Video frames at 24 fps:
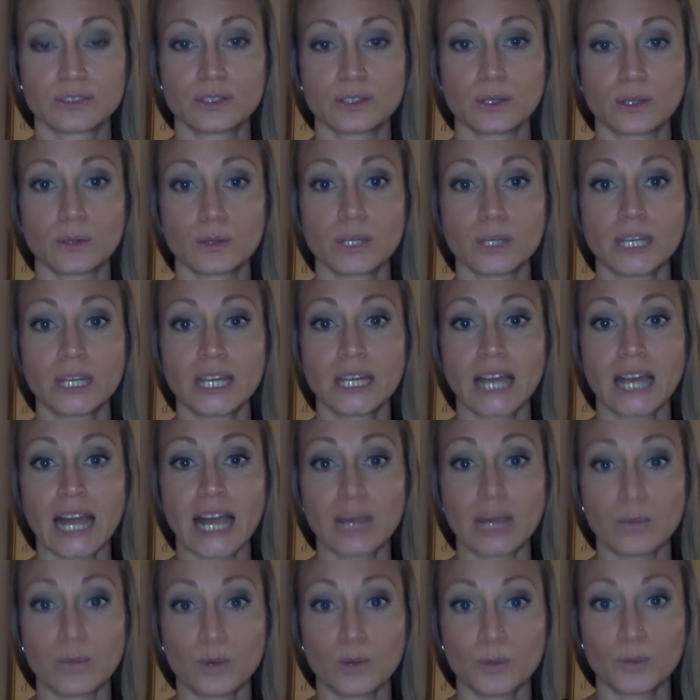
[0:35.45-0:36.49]
So I
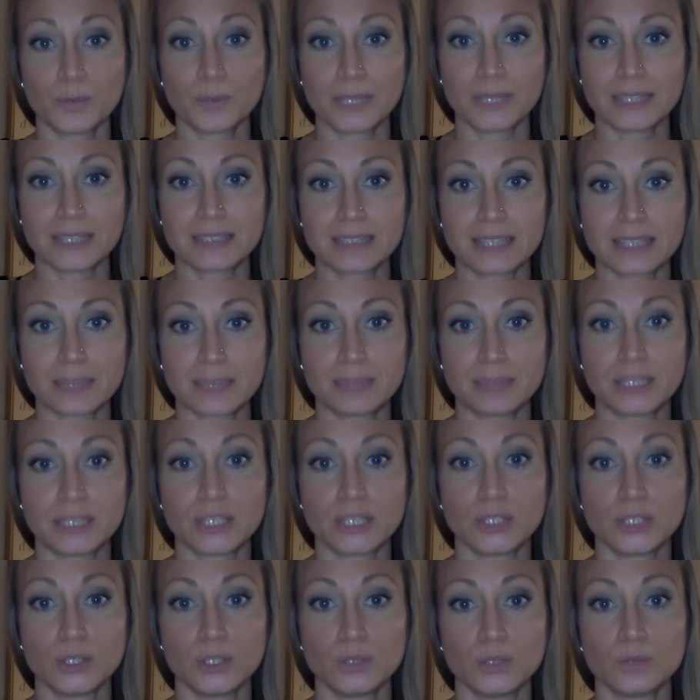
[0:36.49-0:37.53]
won't be
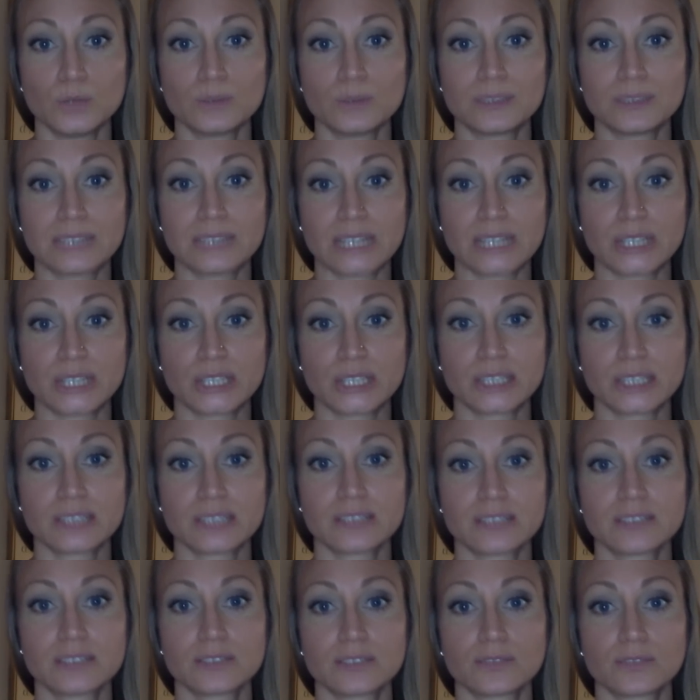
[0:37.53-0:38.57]
accepting new
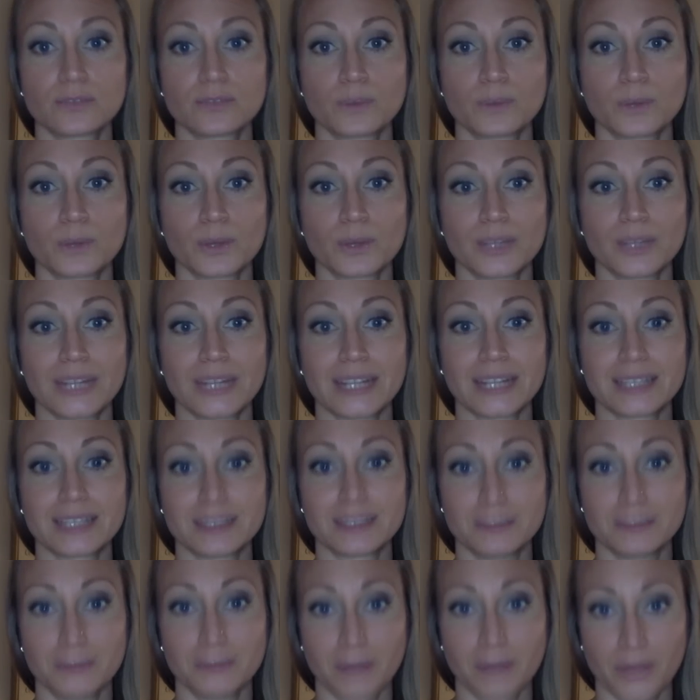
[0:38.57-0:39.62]
sessions for the
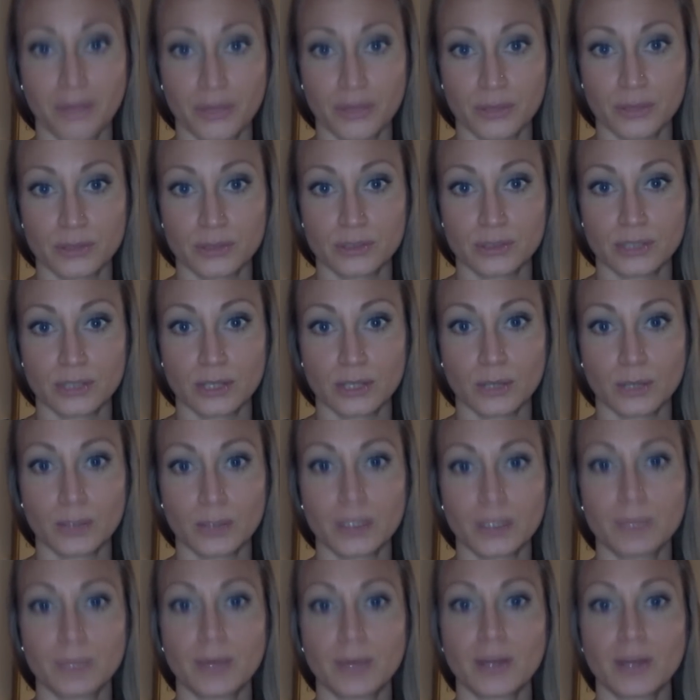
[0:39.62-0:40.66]
next month or so.
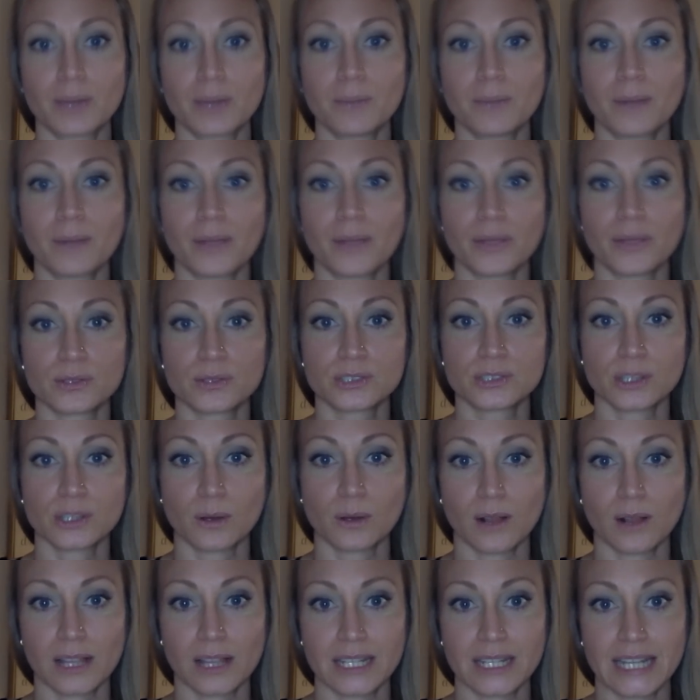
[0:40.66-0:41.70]
In about a month or so
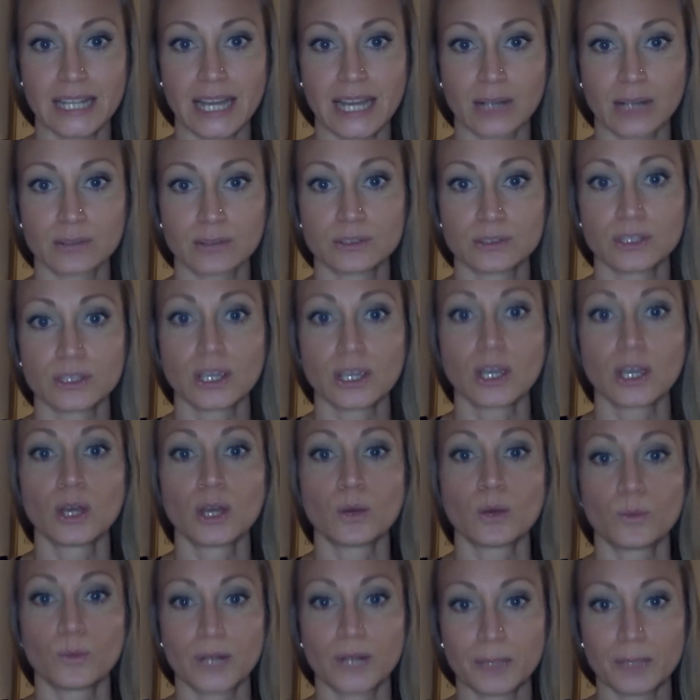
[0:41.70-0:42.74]
I'll announce
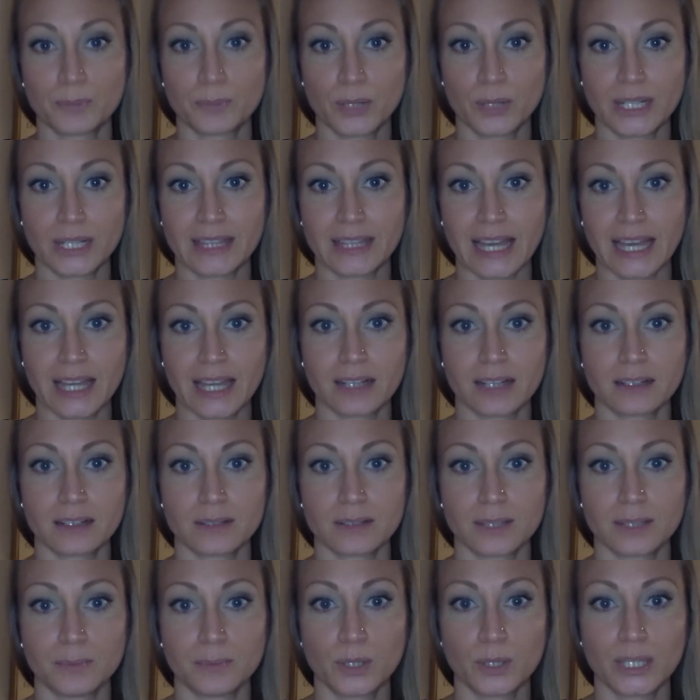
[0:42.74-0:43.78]
when I'm putting that
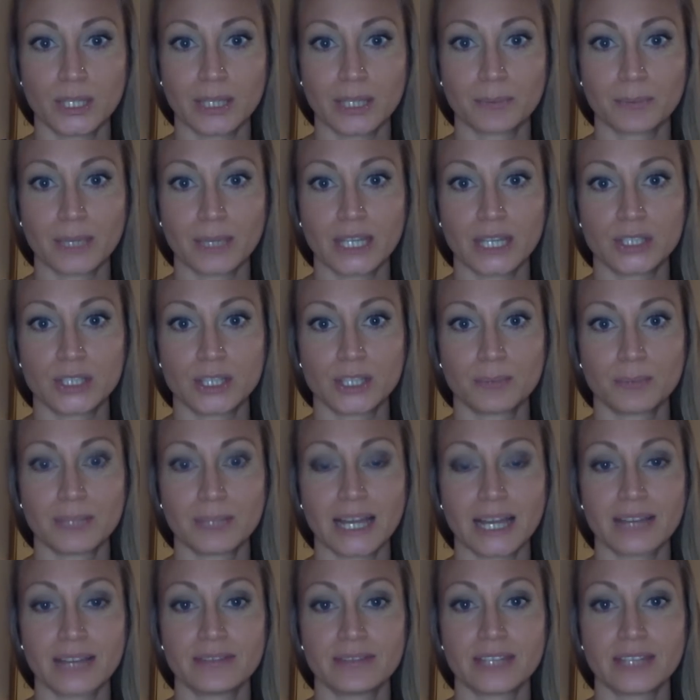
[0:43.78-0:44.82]
the booking page up
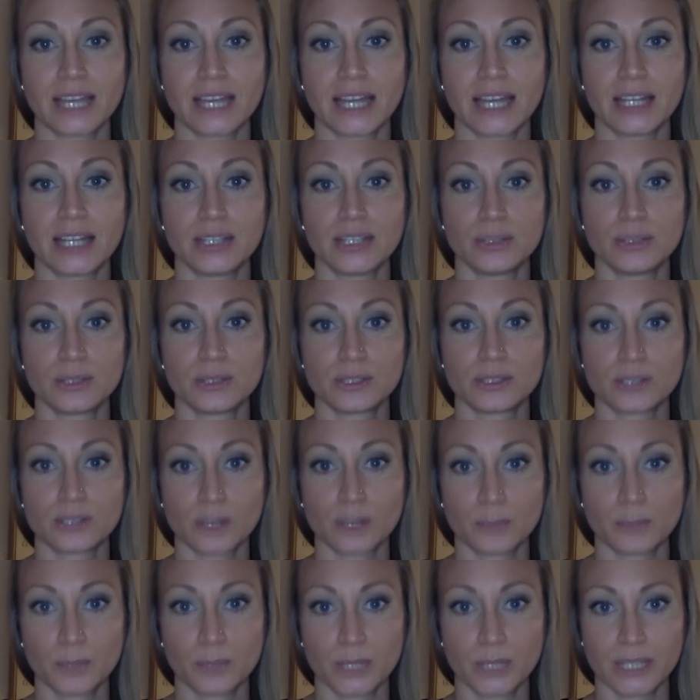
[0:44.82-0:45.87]
live again and you can
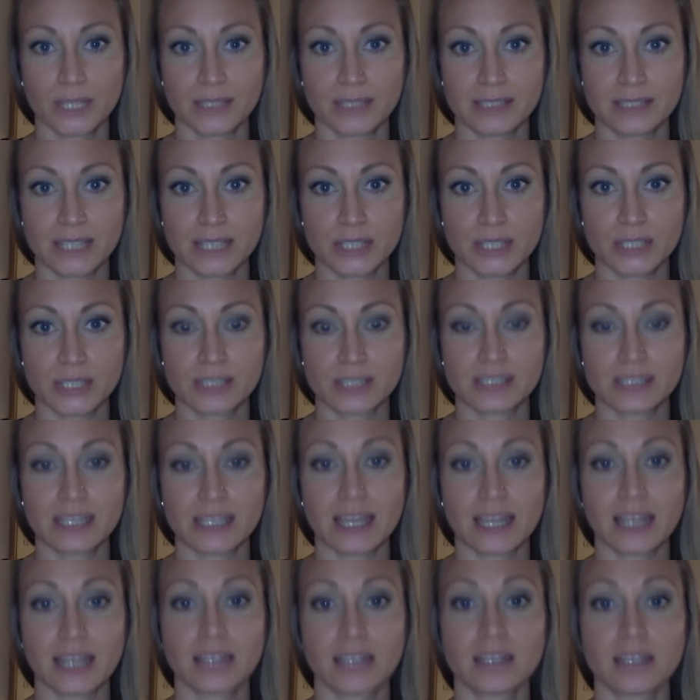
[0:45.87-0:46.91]
start booking sessions
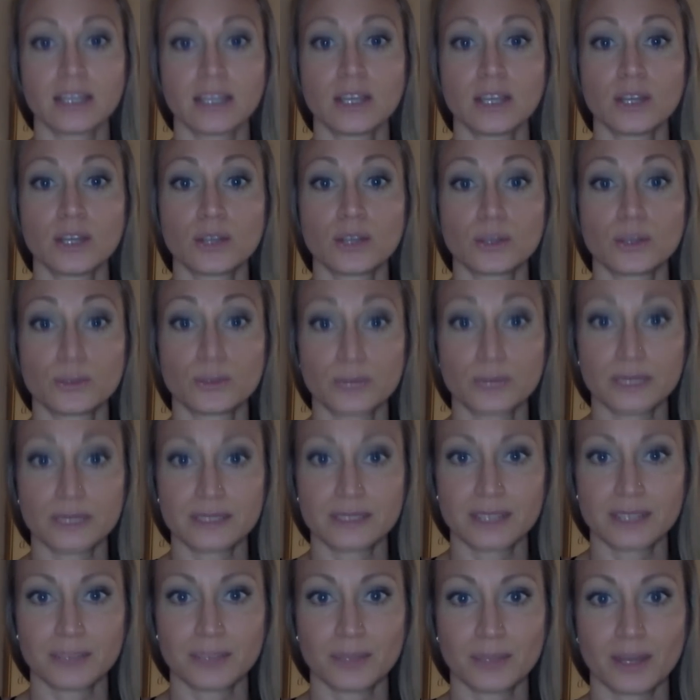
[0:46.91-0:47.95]
again the
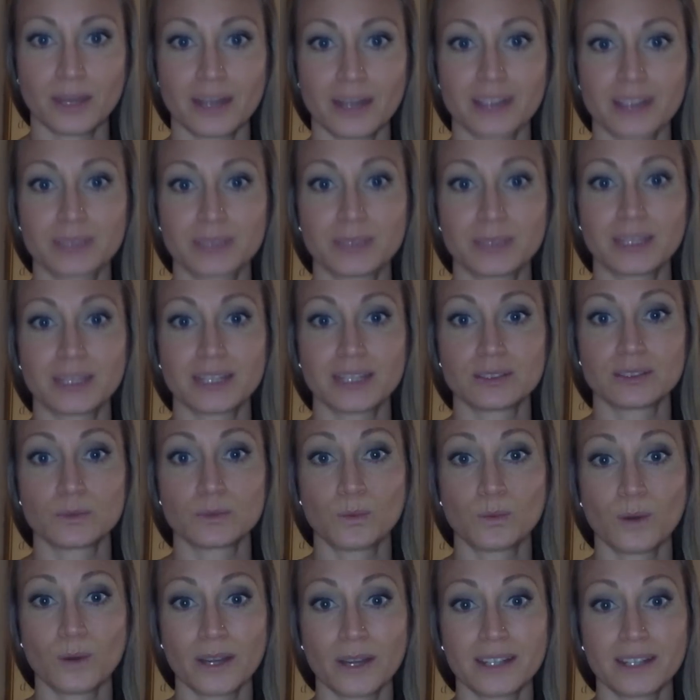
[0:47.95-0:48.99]
reason I'm not is because
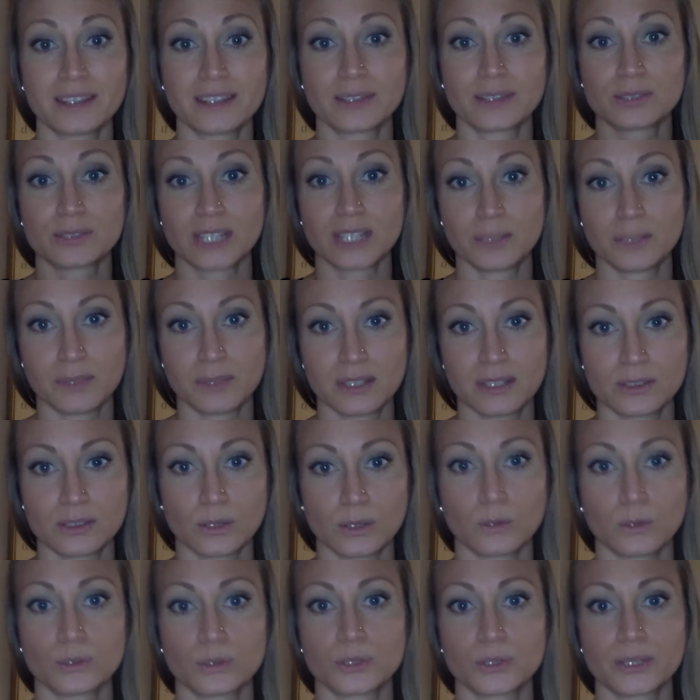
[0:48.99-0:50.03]
one, there's going to be this
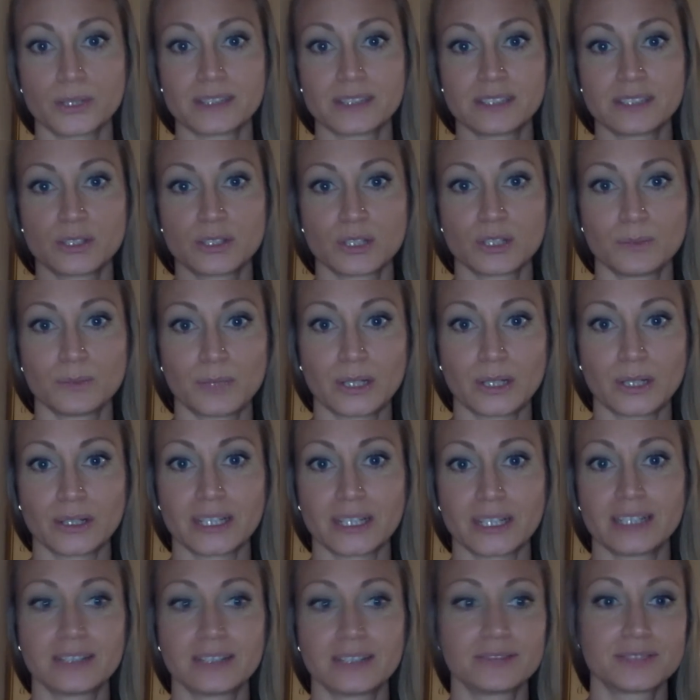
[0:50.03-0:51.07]
whole transition
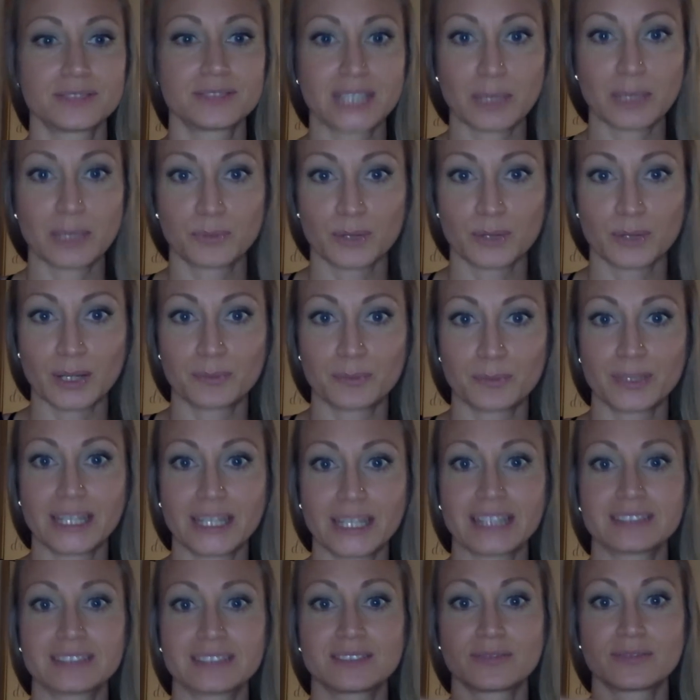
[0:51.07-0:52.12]
period of temporary
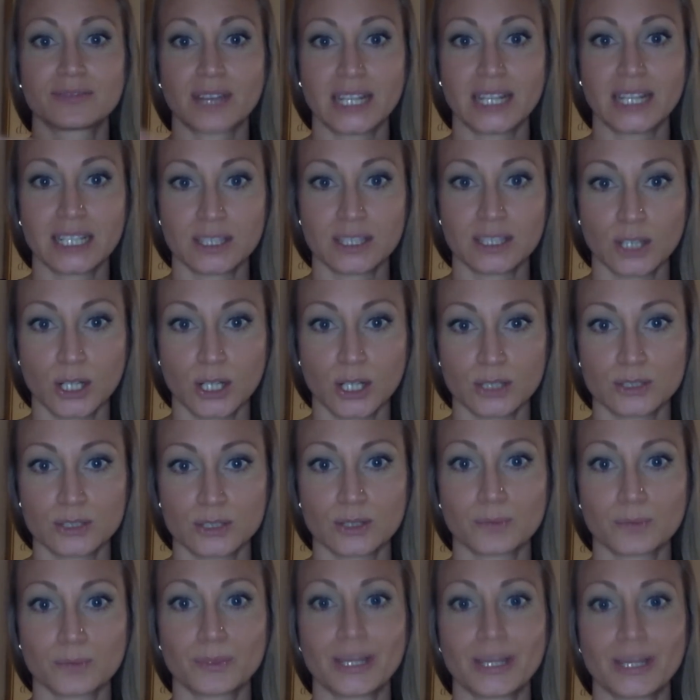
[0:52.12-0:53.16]
place, finding a long
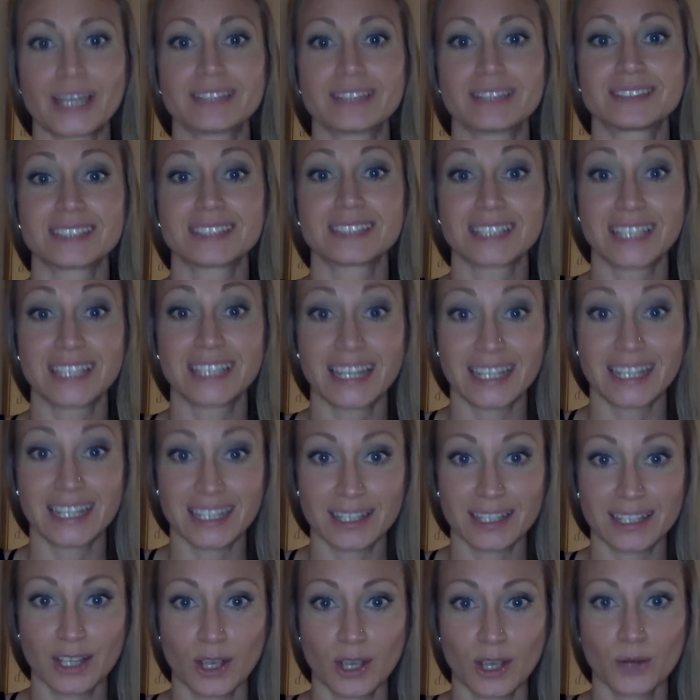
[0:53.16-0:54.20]
term place,
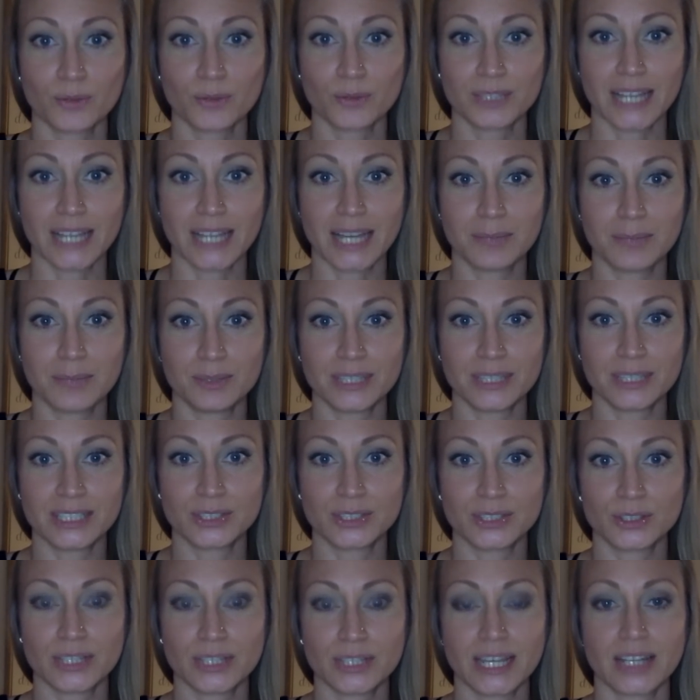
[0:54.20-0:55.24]
getting reliable
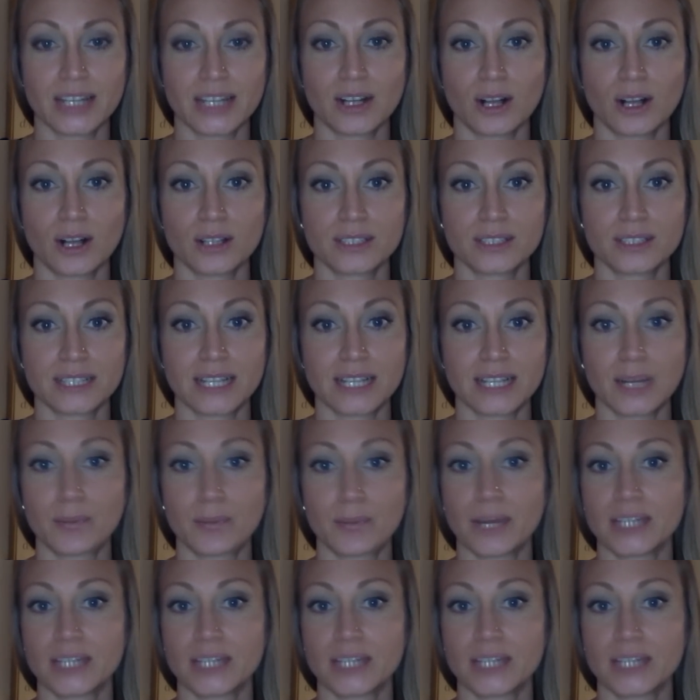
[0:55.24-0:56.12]
internet all set up.